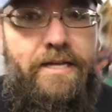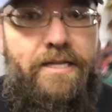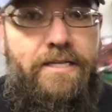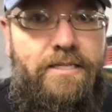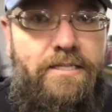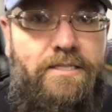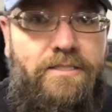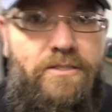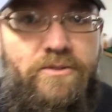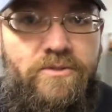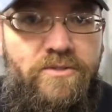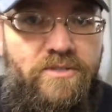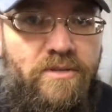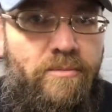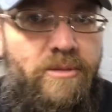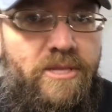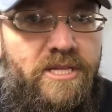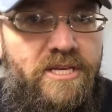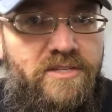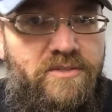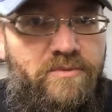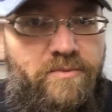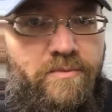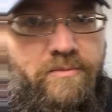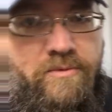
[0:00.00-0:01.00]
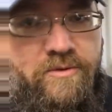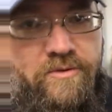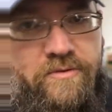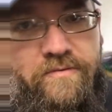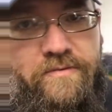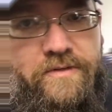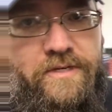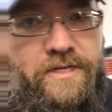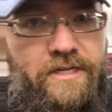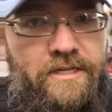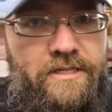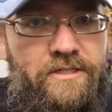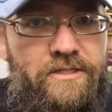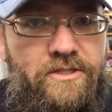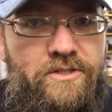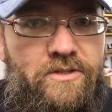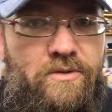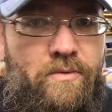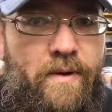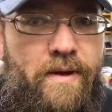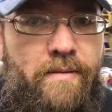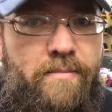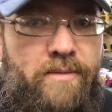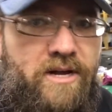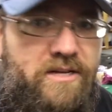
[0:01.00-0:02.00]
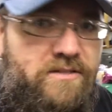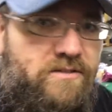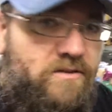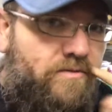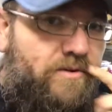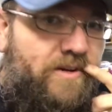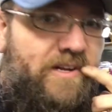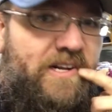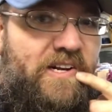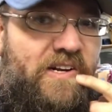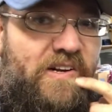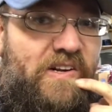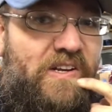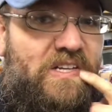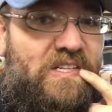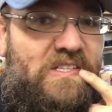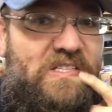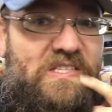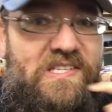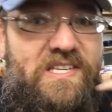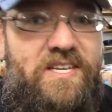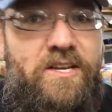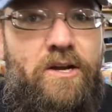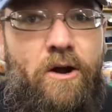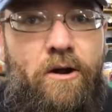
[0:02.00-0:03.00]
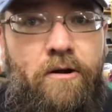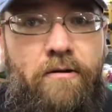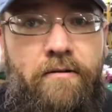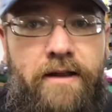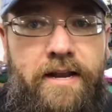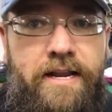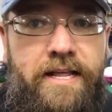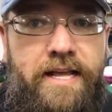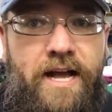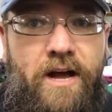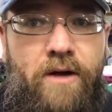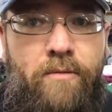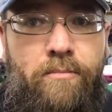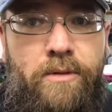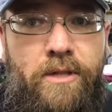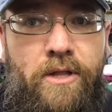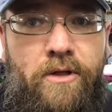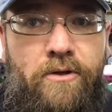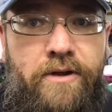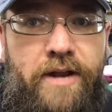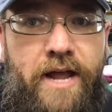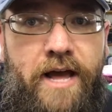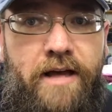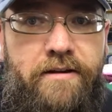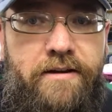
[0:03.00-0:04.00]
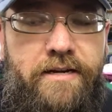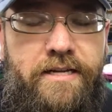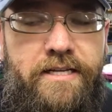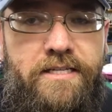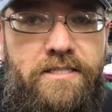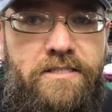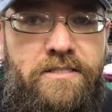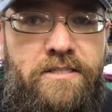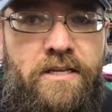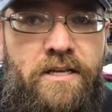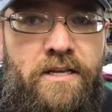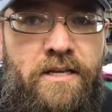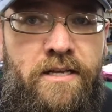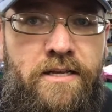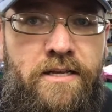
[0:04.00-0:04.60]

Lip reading: and do some of this. We moved just the white box over here. You can see already how blown out it is